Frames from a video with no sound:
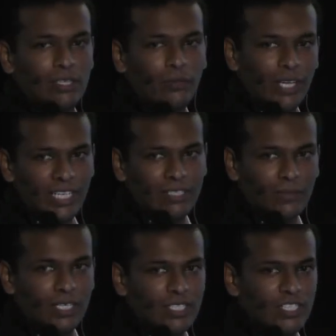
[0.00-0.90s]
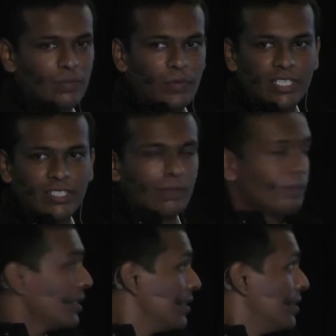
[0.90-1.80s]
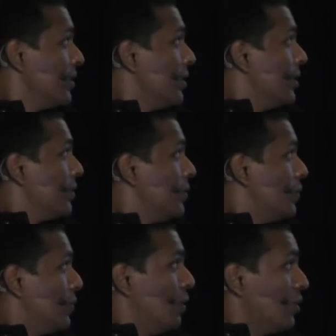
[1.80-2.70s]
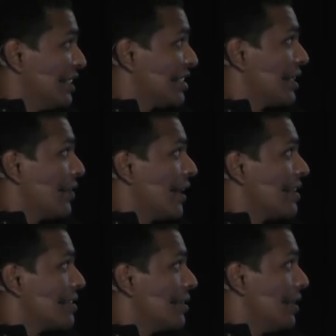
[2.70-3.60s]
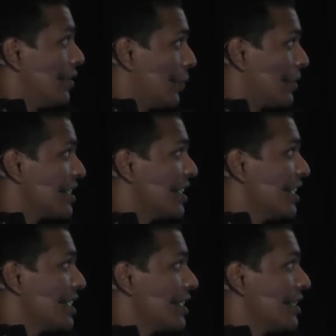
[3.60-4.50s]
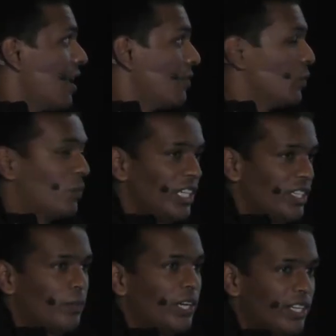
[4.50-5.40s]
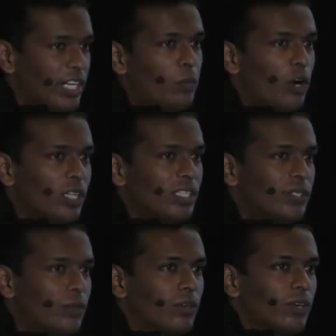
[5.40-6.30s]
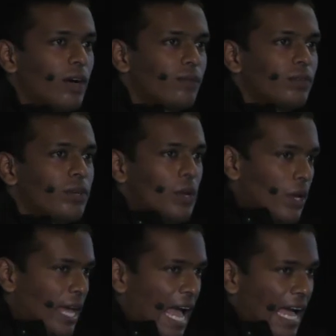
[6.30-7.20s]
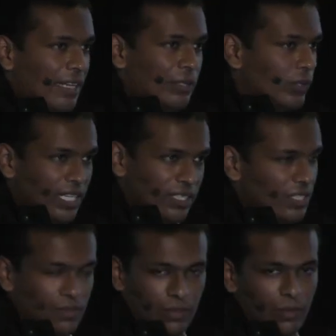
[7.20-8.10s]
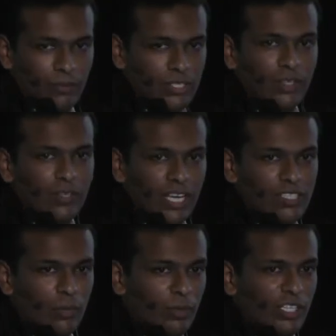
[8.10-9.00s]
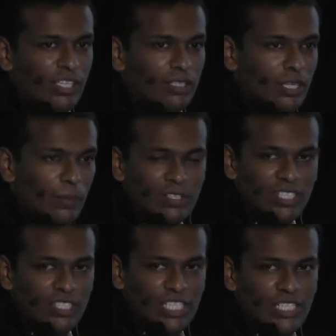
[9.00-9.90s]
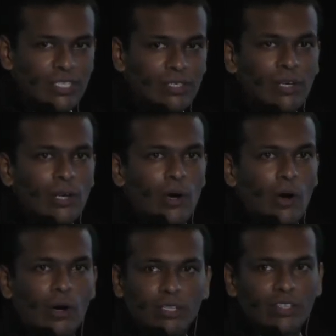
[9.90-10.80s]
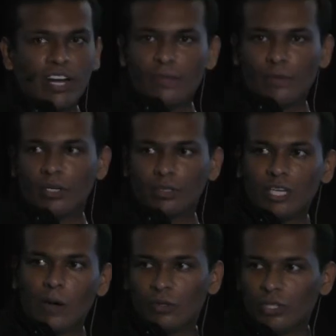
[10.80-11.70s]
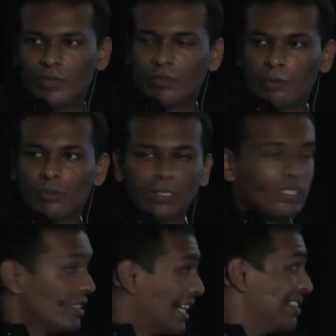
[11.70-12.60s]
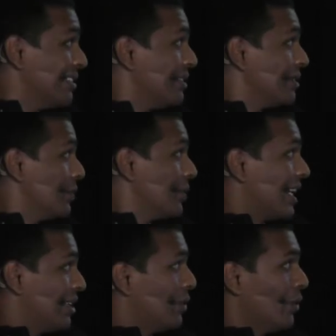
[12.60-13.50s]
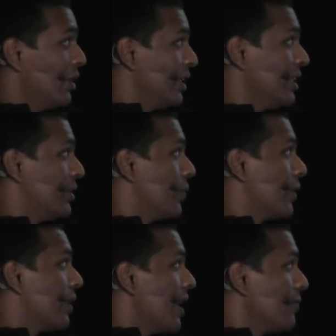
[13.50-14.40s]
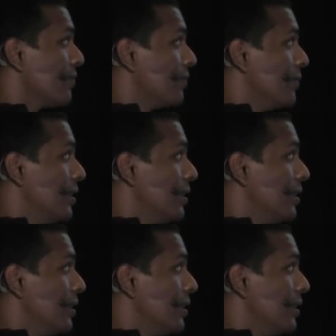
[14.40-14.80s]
the way it works is pretty simple. You load the serialized representation of the pre-trained model into a graph. And you get this serialized representation or the graph model downloaded from Google. Then you load it into a graph.